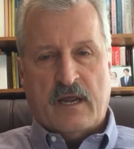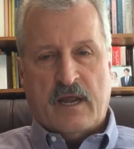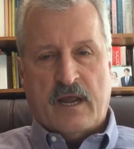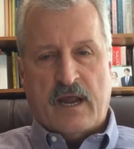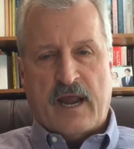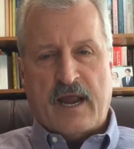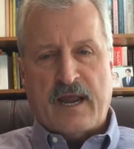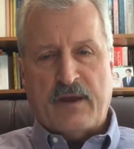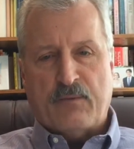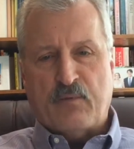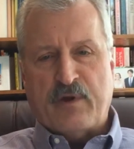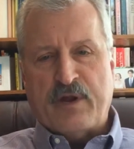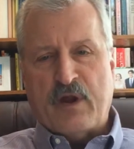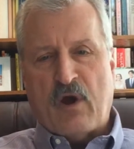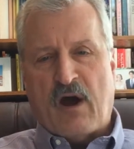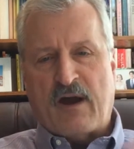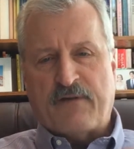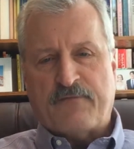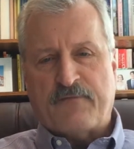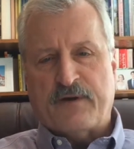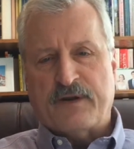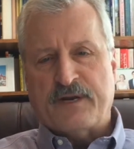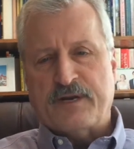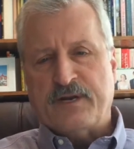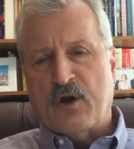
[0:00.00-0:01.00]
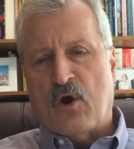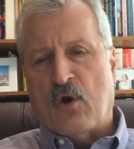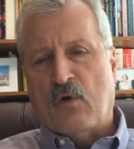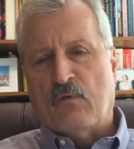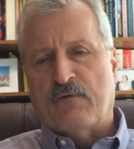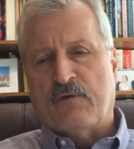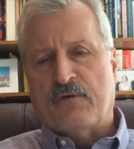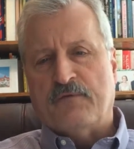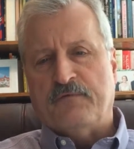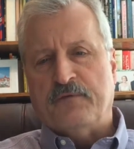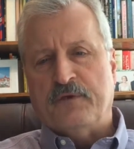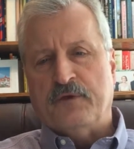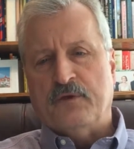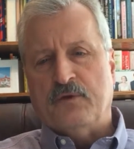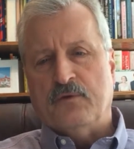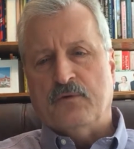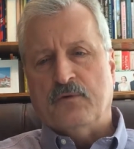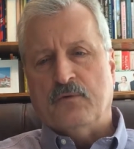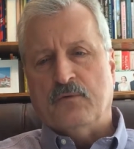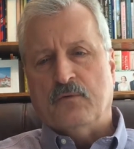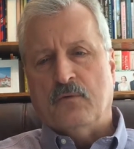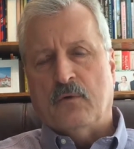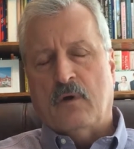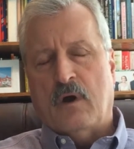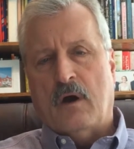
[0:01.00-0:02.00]
And we offered an
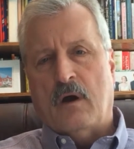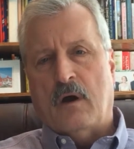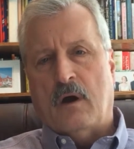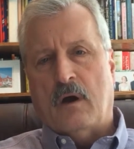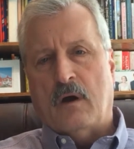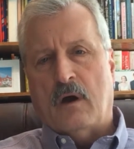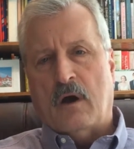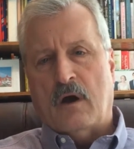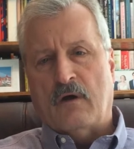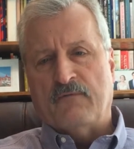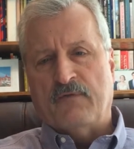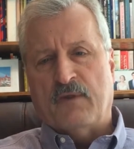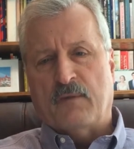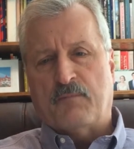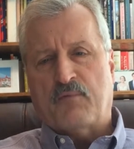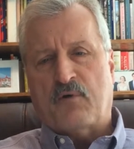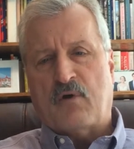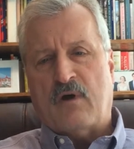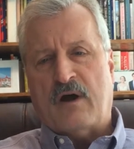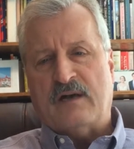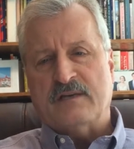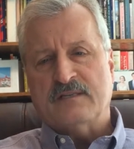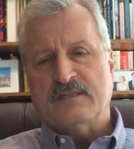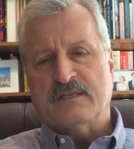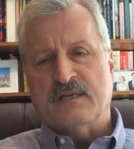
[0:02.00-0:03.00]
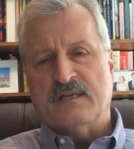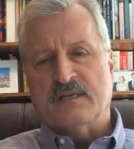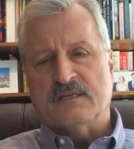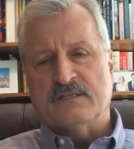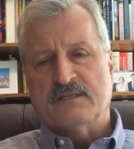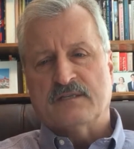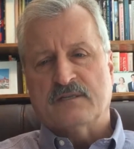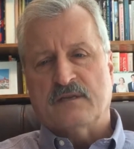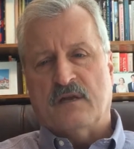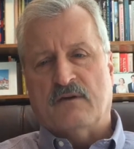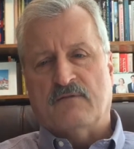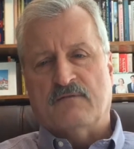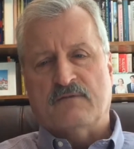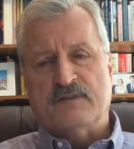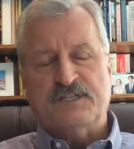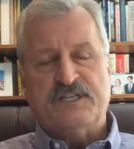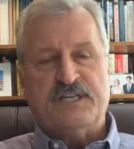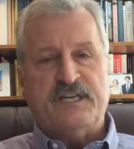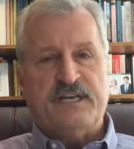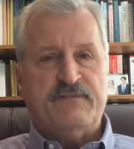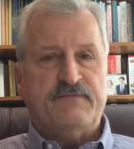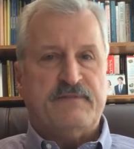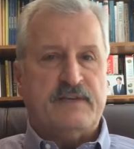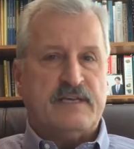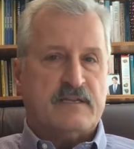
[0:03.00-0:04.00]
overview of the process of
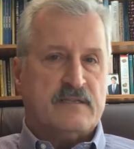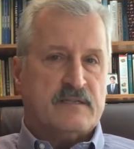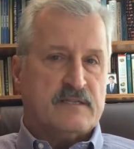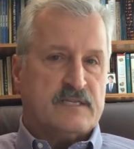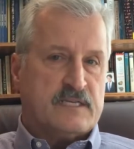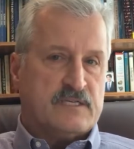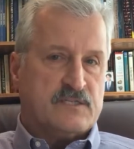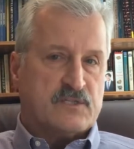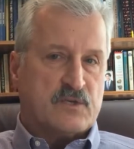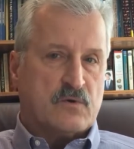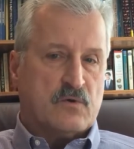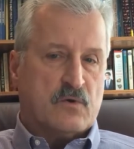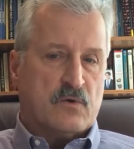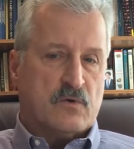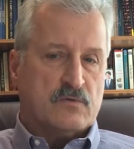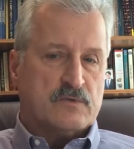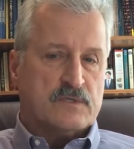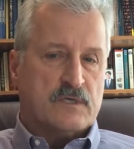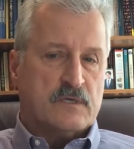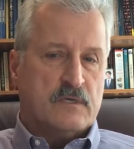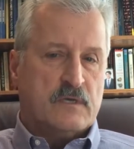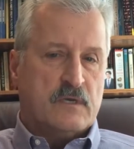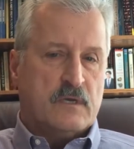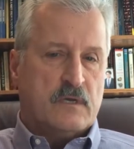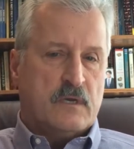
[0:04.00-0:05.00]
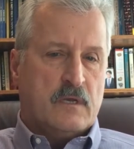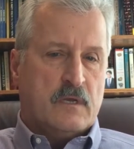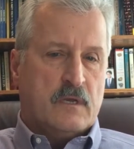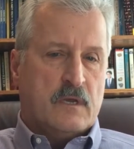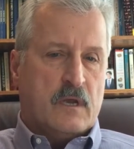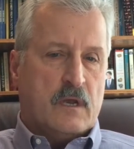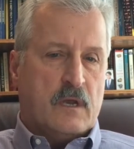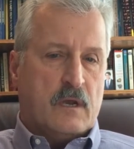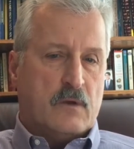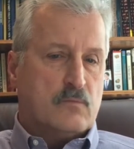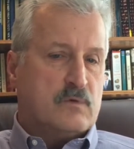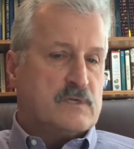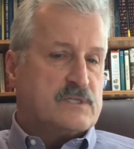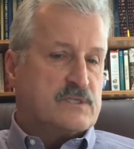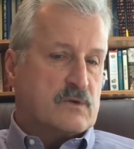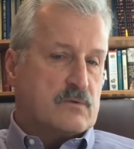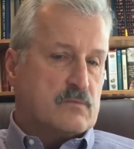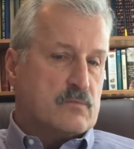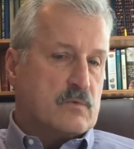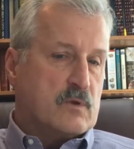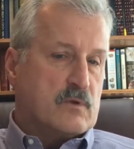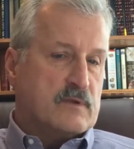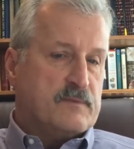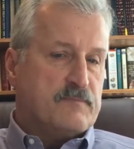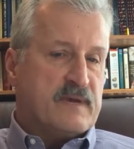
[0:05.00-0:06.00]
achieving these goals, which
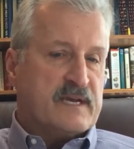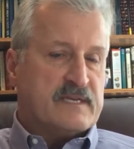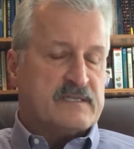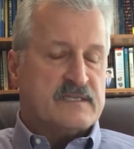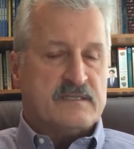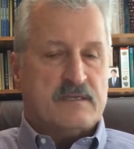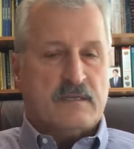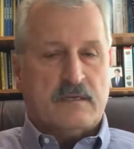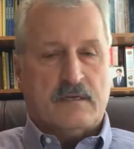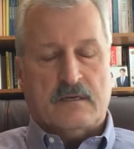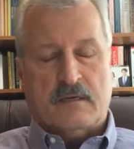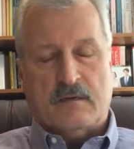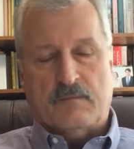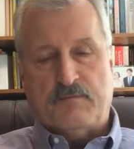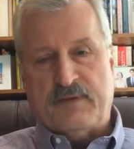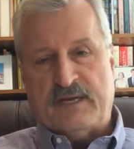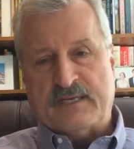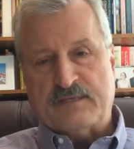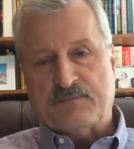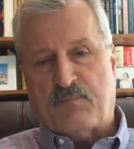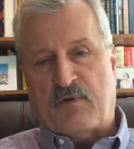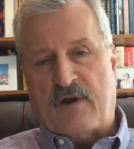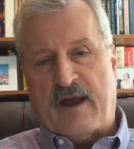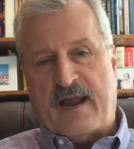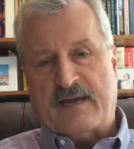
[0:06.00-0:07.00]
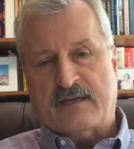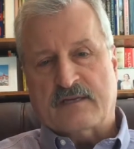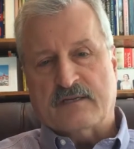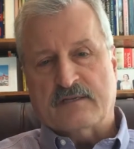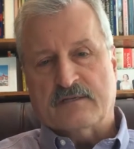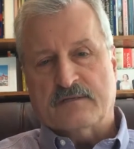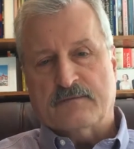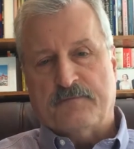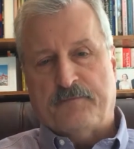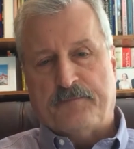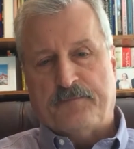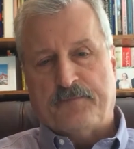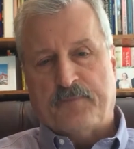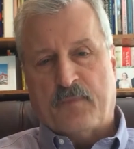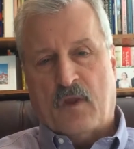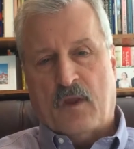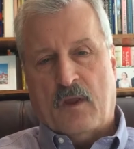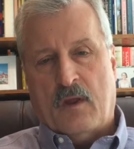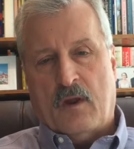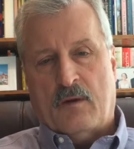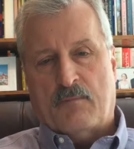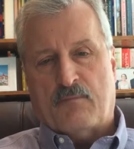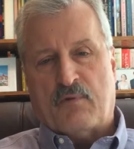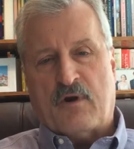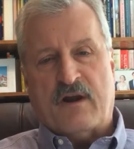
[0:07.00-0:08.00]
are really best practice.
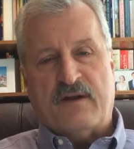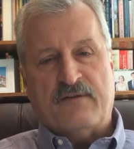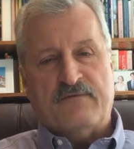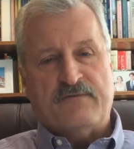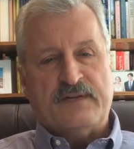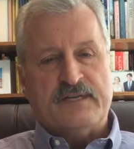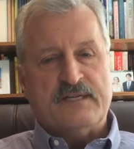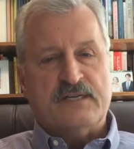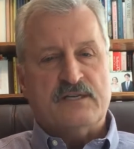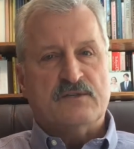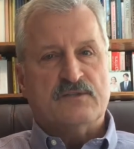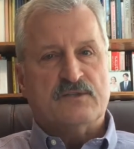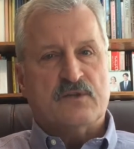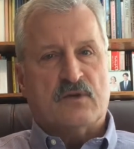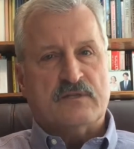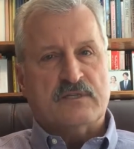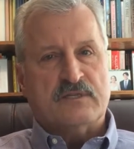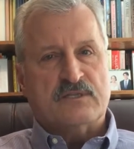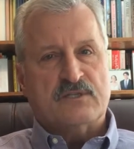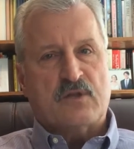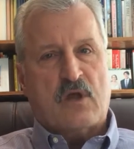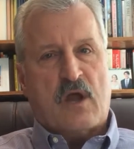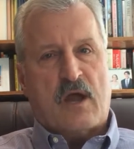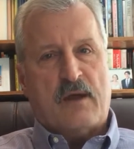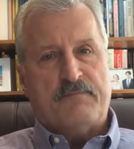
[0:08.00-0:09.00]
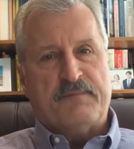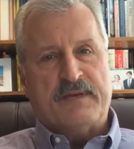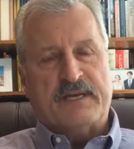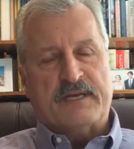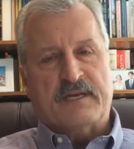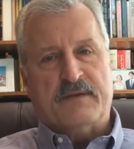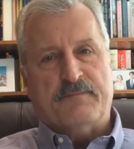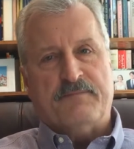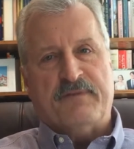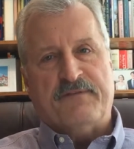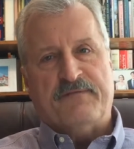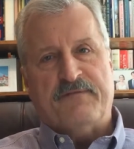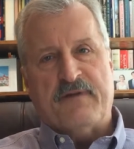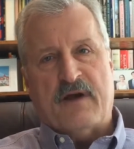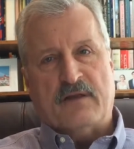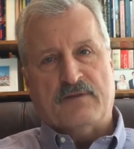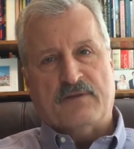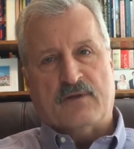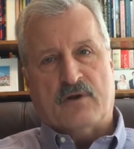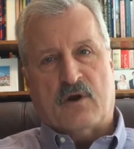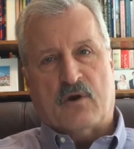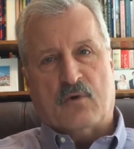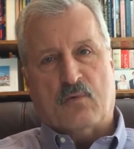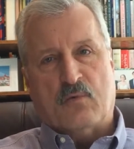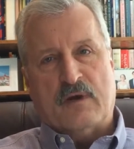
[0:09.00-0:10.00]
Prior videos on this topic can be
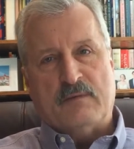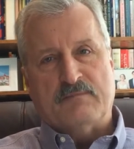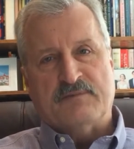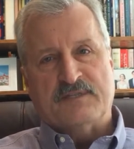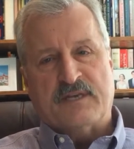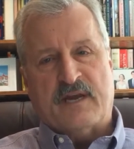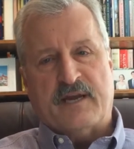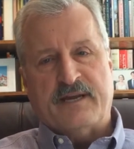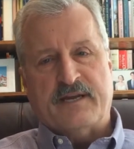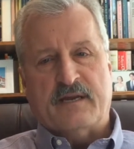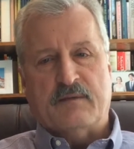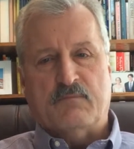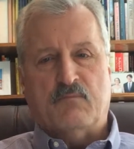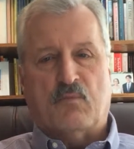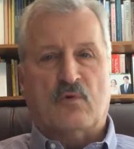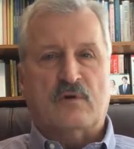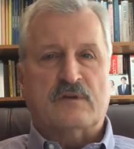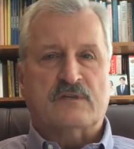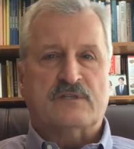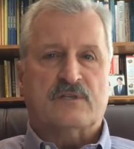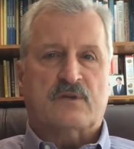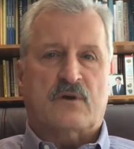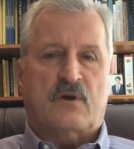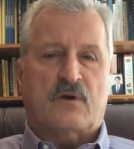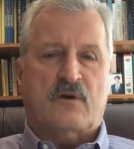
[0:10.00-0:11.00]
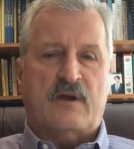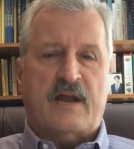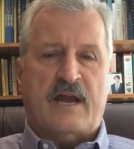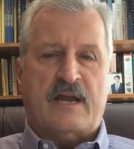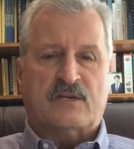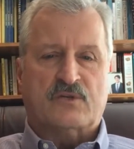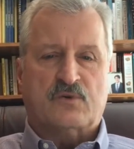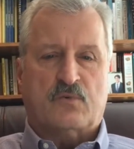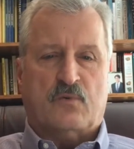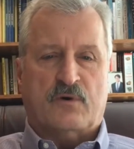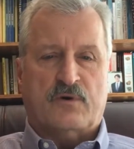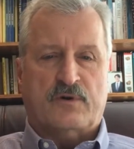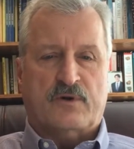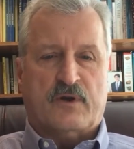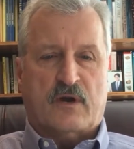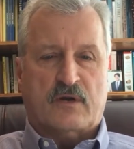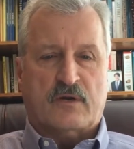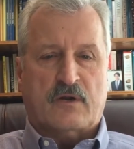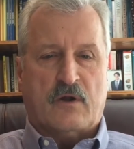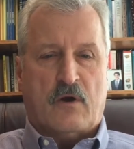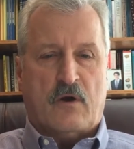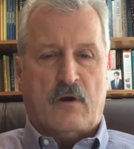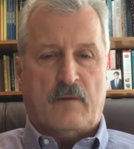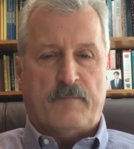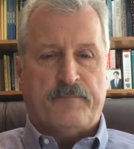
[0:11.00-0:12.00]
found at our website at
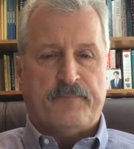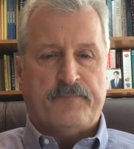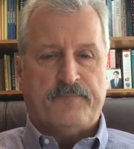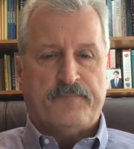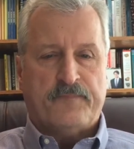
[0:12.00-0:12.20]
morningstaractuarial.com.